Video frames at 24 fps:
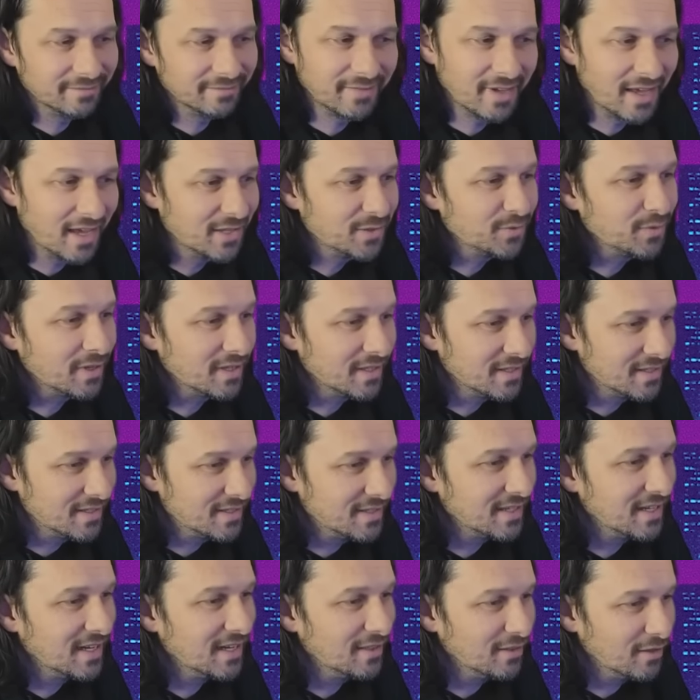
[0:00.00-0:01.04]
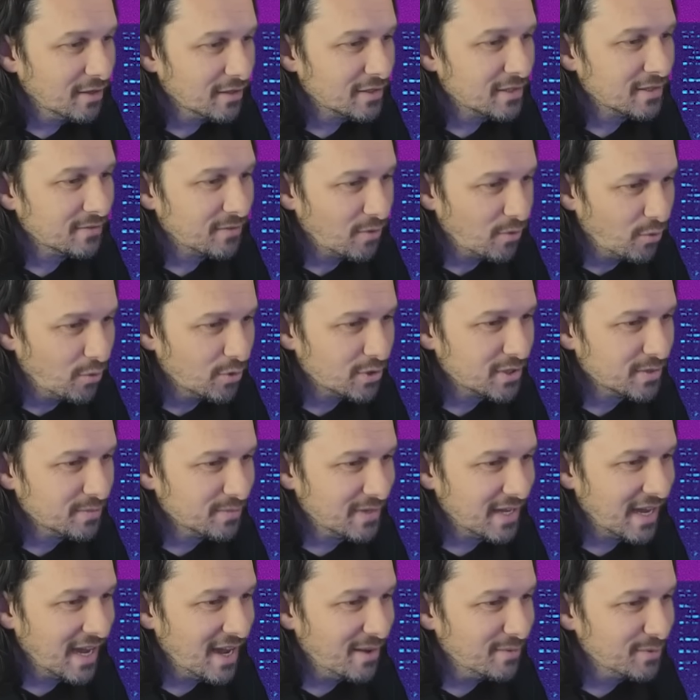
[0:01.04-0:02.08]
as we can see, lots of awesome
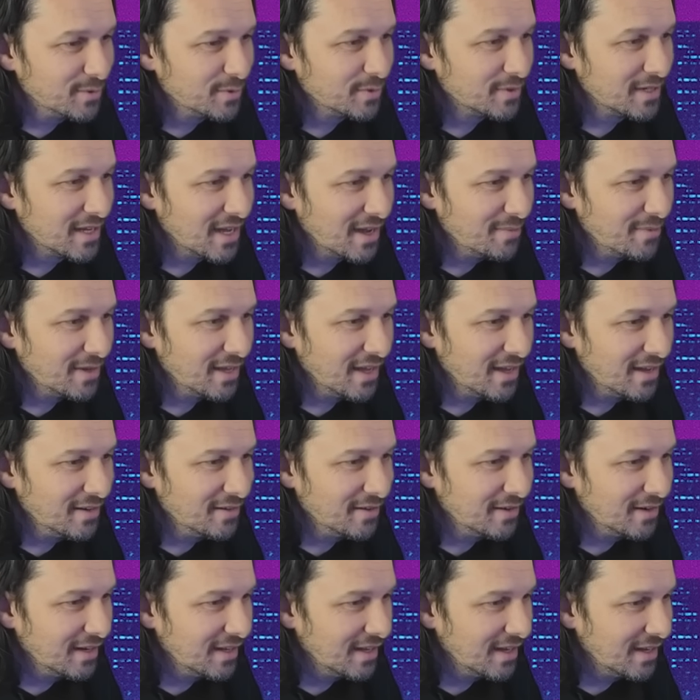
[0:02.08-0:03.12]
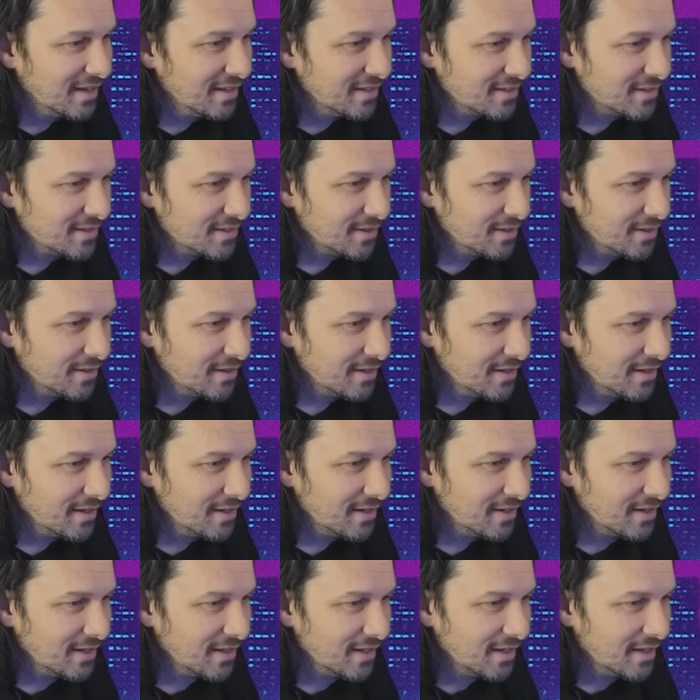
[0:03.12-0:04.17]
games were coming out in 98. So, you
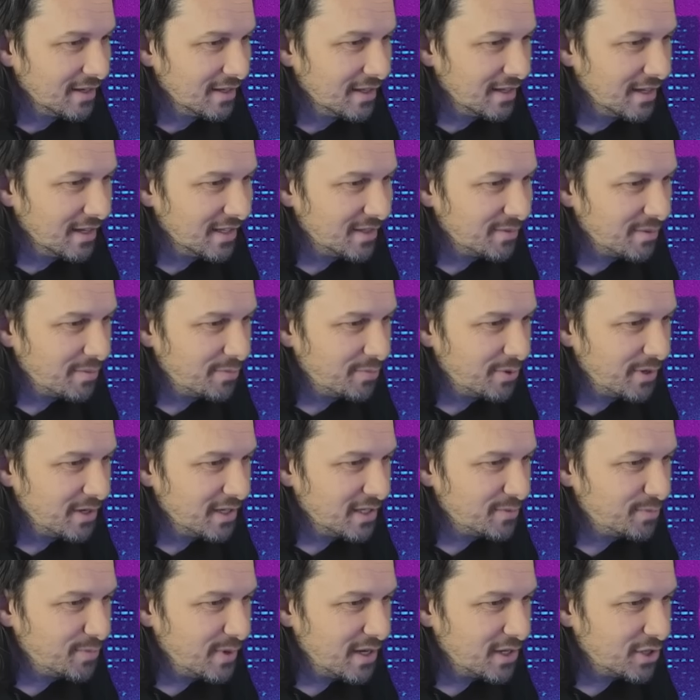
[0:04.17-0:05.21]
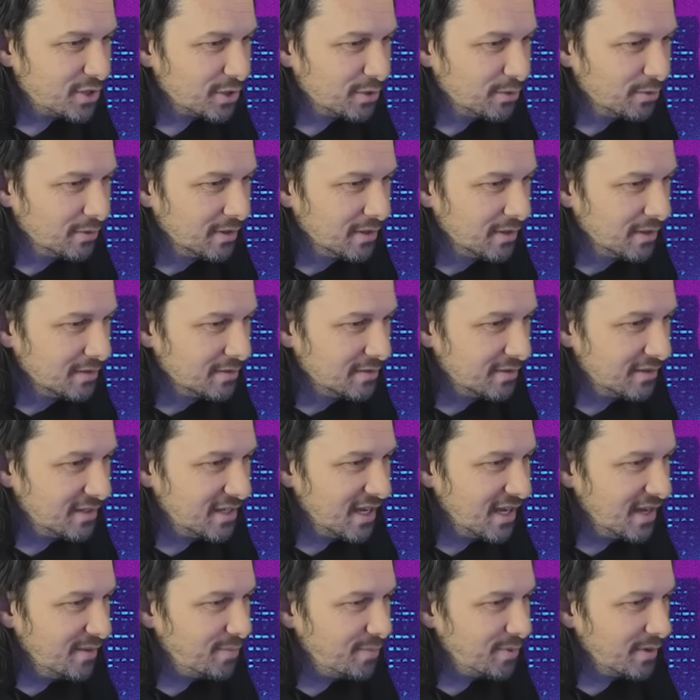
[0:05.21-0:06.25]
know, you had to be pretty special to
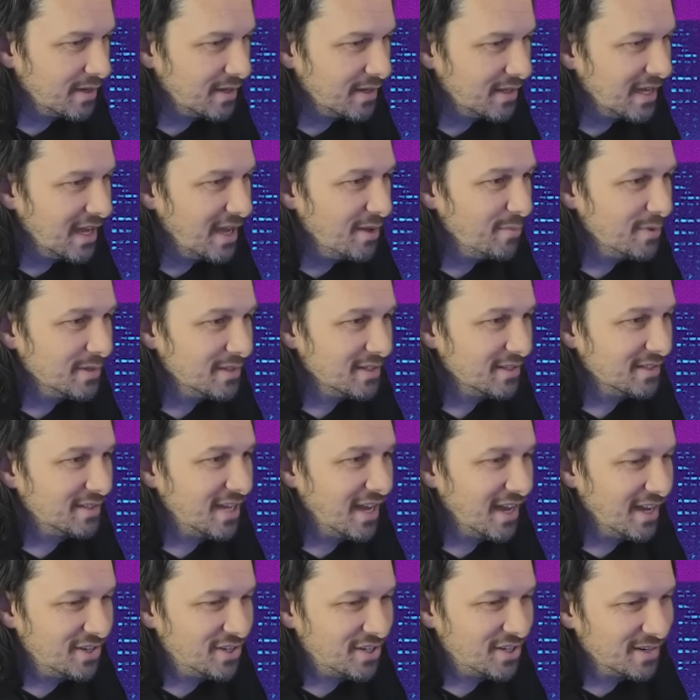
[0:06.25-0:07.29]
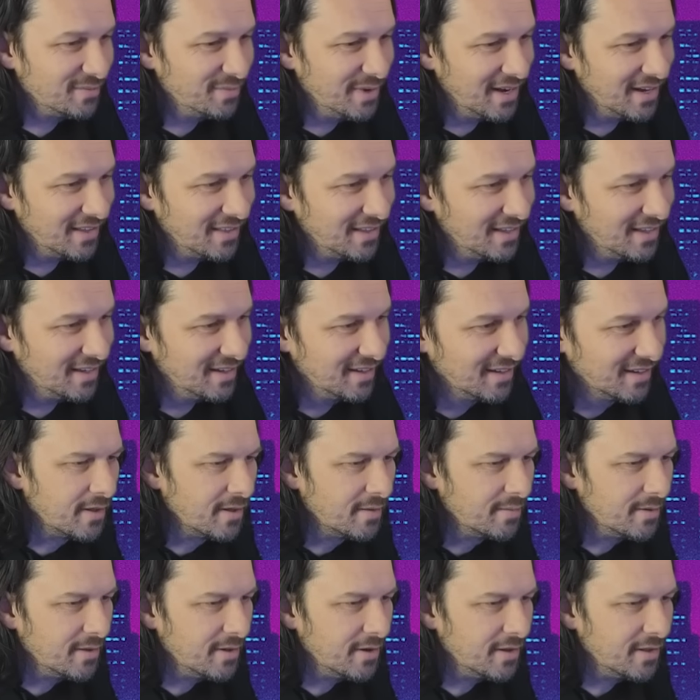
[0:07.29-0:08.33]
keep gamers' attention back then.
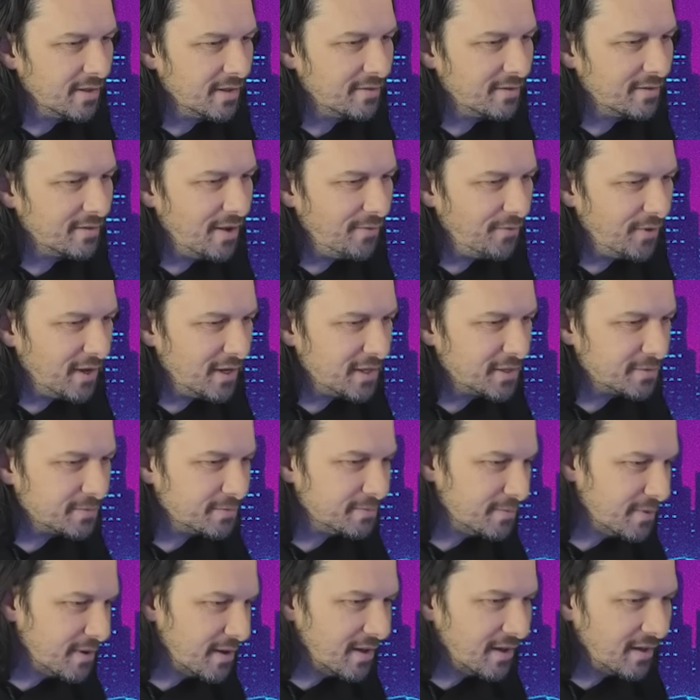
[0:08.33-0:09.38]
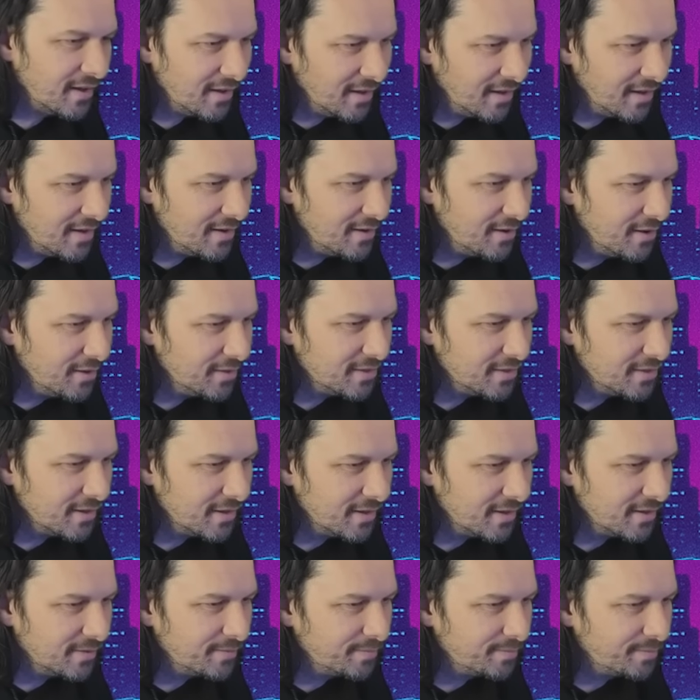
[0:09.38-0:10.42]
You know, the graphics were not
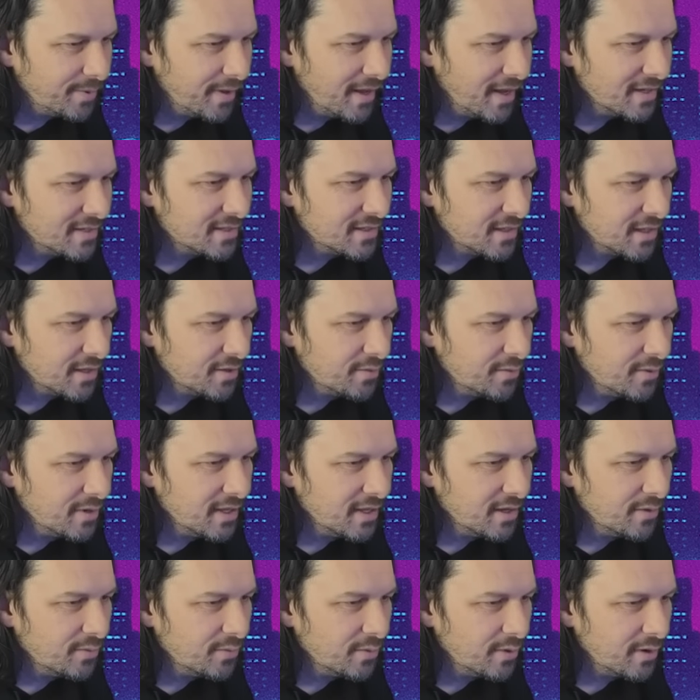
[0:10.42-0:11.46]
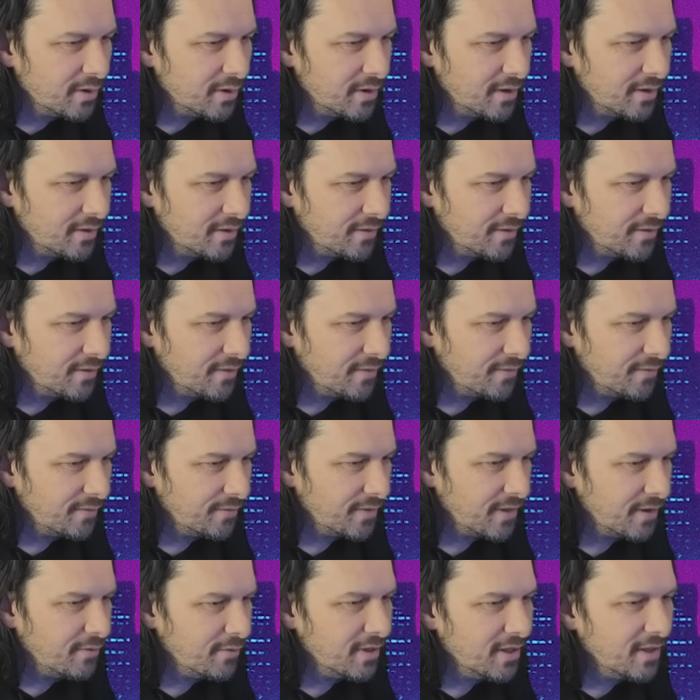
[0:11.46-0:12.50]
the best. They really were.
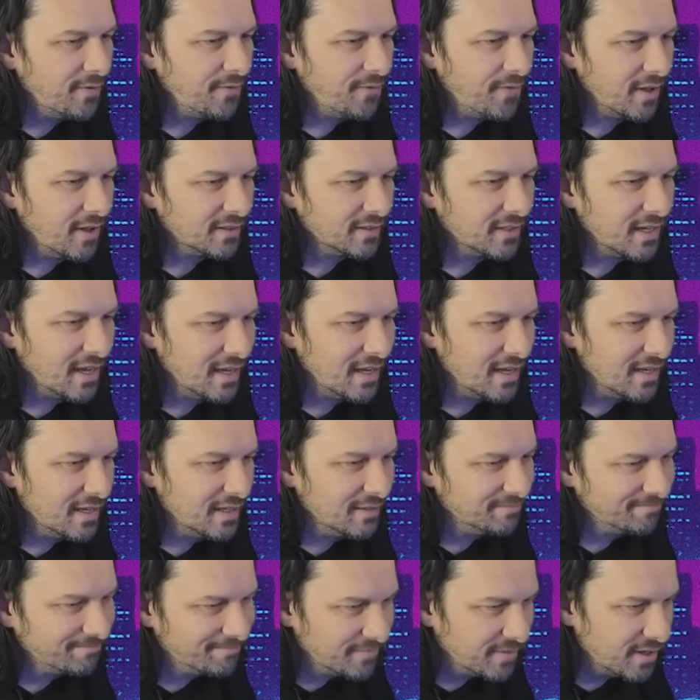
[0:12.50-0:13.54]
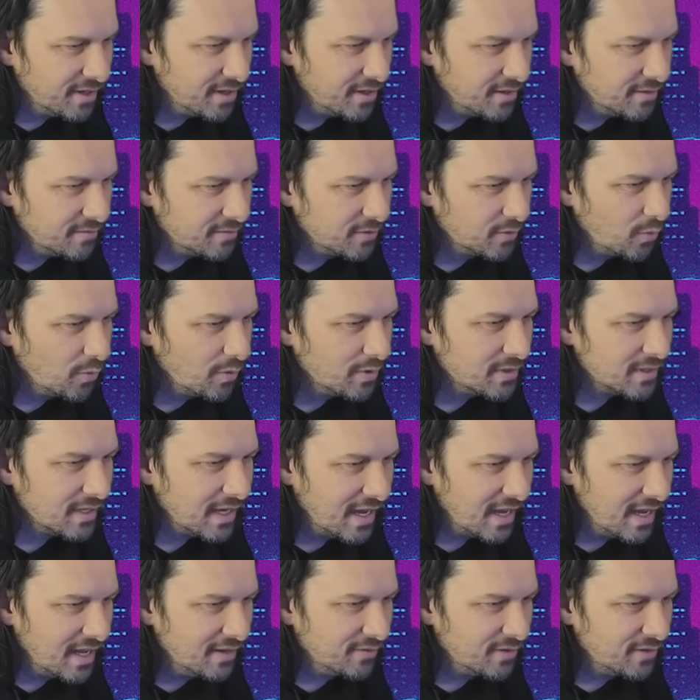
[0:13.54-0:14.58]
They really felt towards the
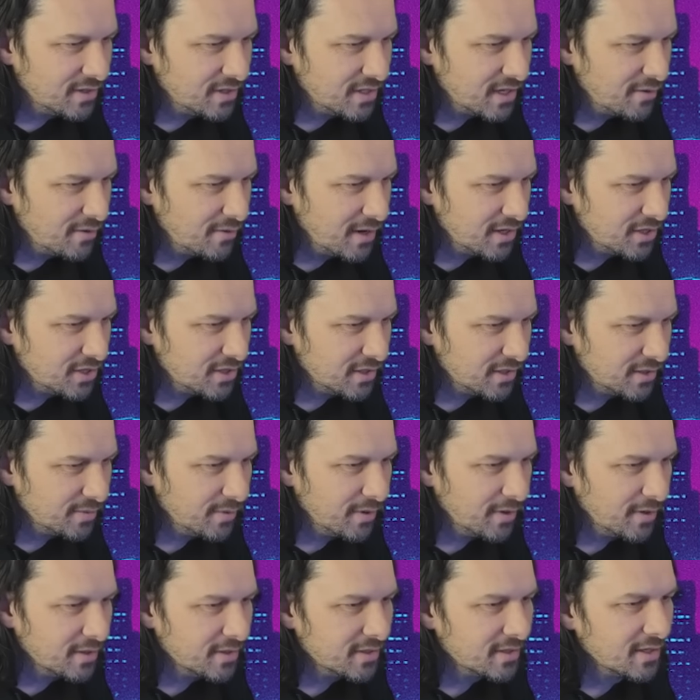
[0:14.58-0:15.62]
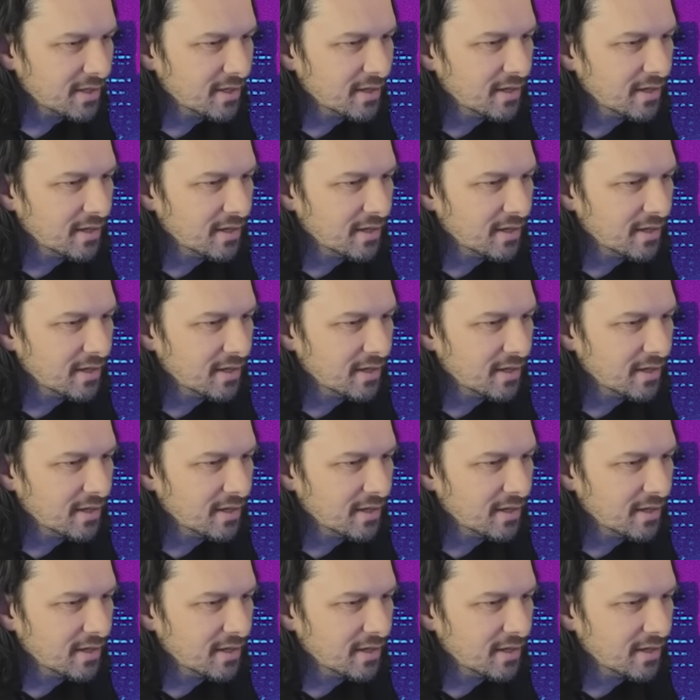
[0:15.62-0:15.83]
end of the generation, to be honest.